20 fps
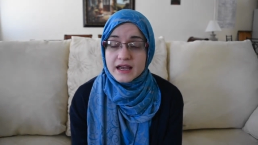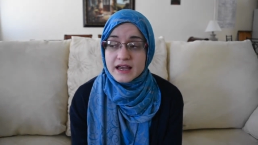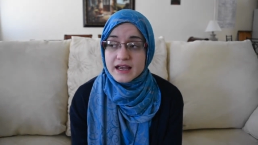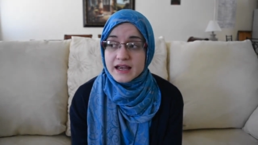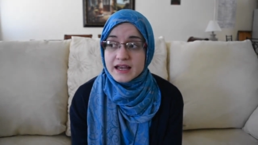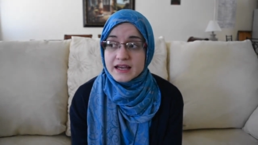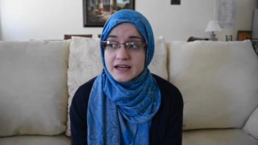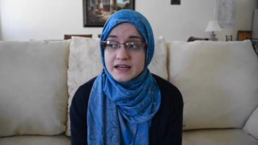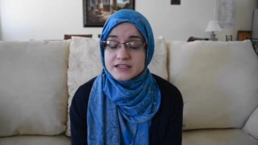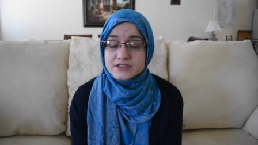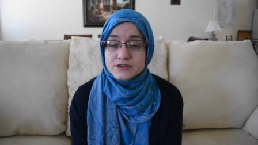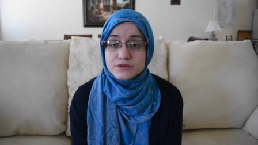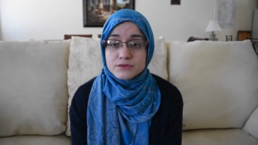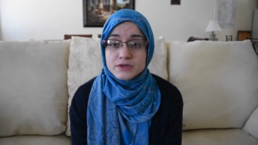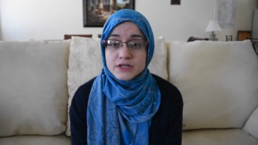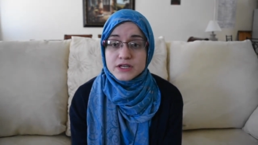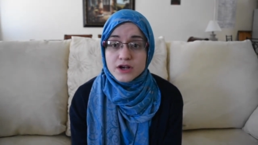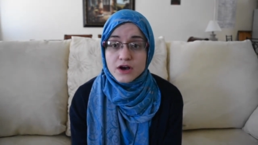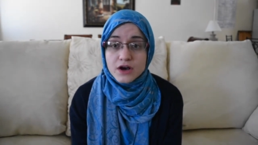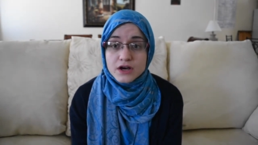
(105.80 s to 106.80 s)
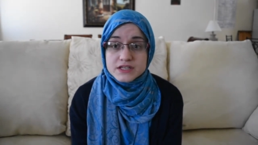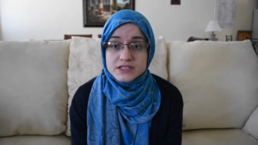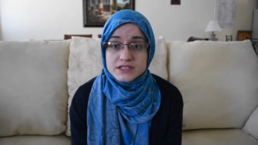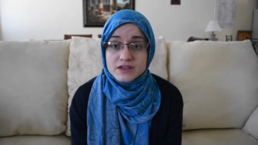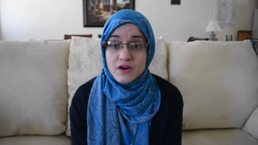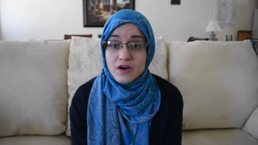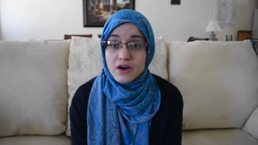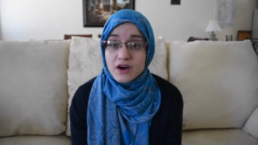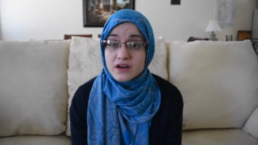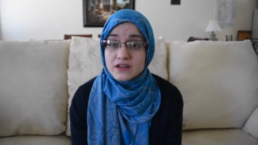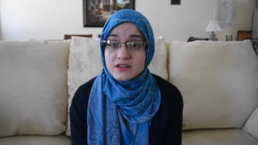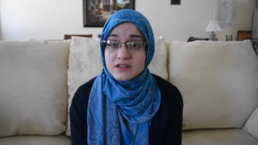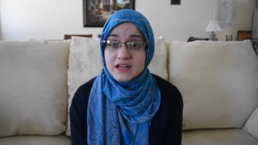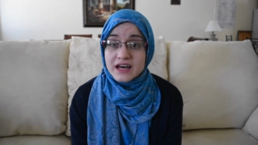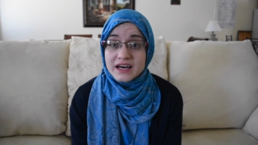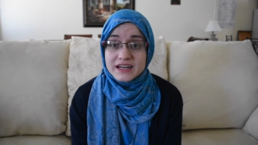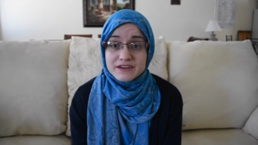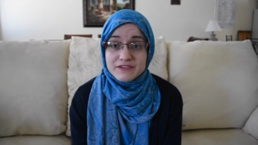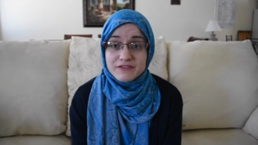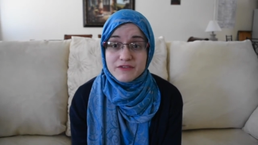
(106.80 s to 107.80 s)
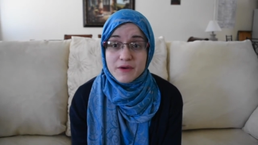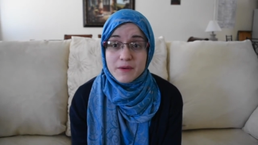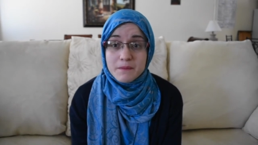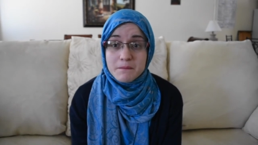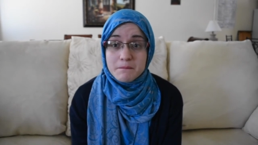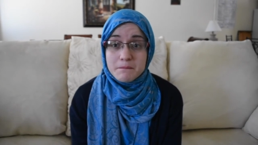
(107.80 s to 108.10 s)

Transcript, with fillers: And it's only caused a lot of